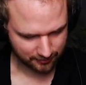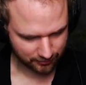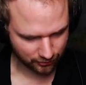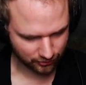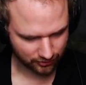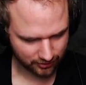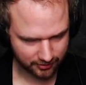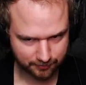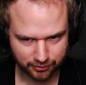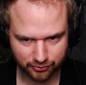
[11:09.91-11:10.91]

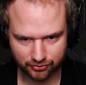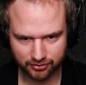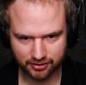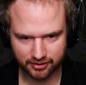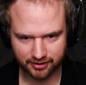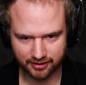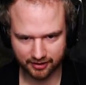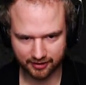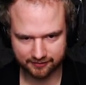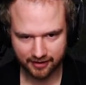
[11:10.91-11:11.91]
Poor, poor
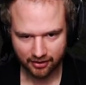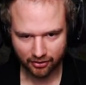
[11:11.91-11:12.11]
guys.